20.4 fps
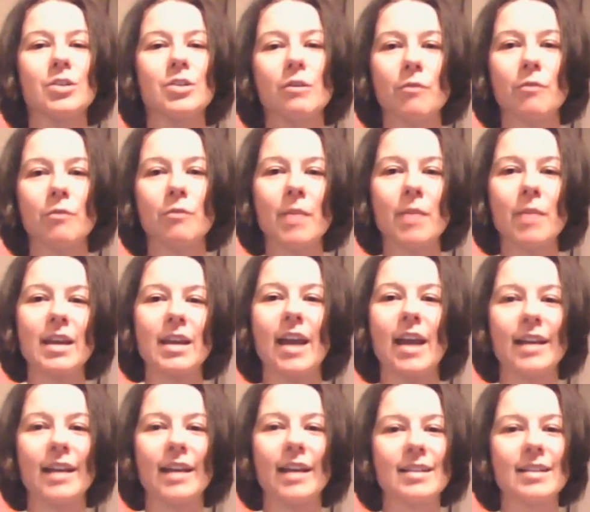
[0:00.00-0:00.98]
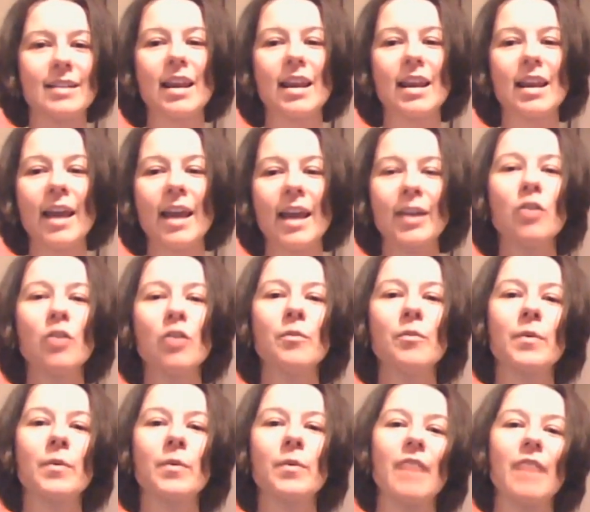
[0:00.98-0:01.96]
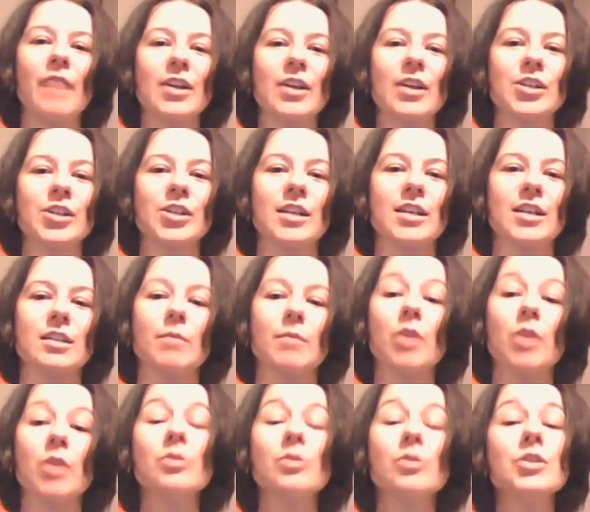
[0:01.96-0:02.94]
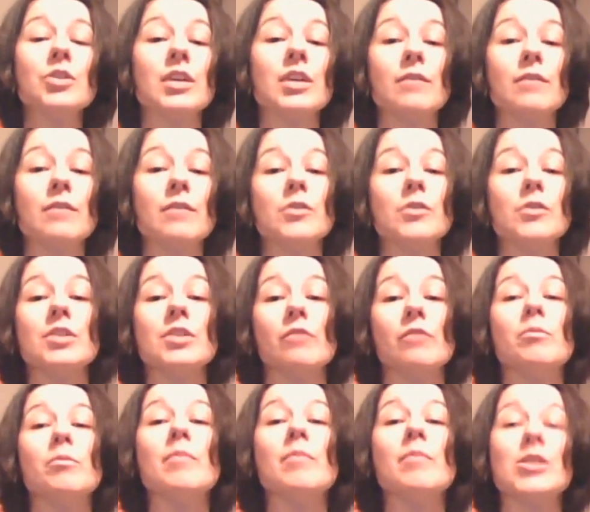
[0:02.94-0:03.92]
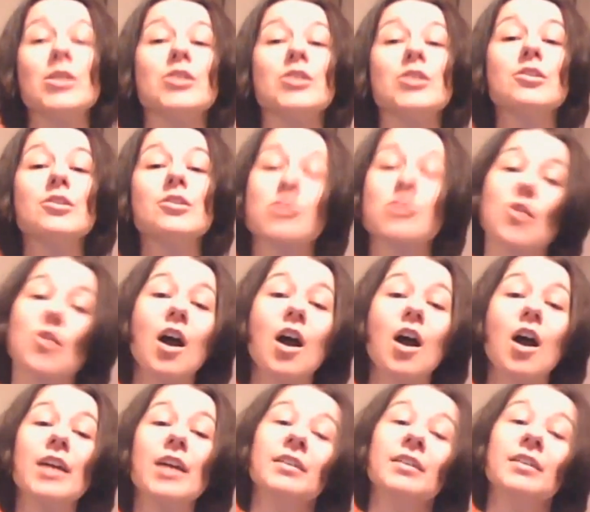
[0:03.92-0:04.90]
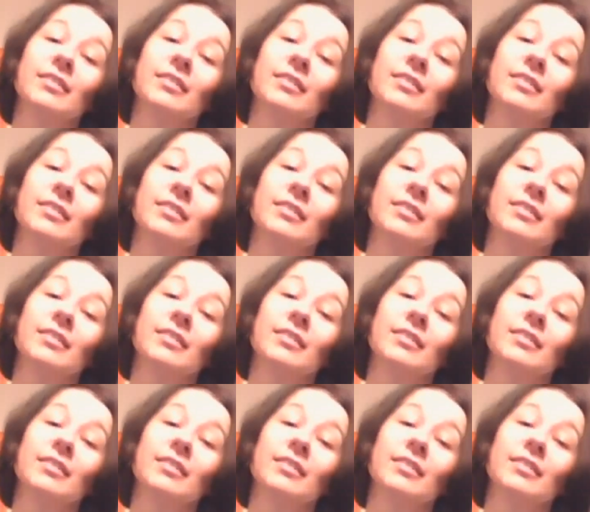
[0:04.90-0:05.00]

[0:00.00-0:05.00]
So for me, it's let go of perfectionism and also give yourself permission to try.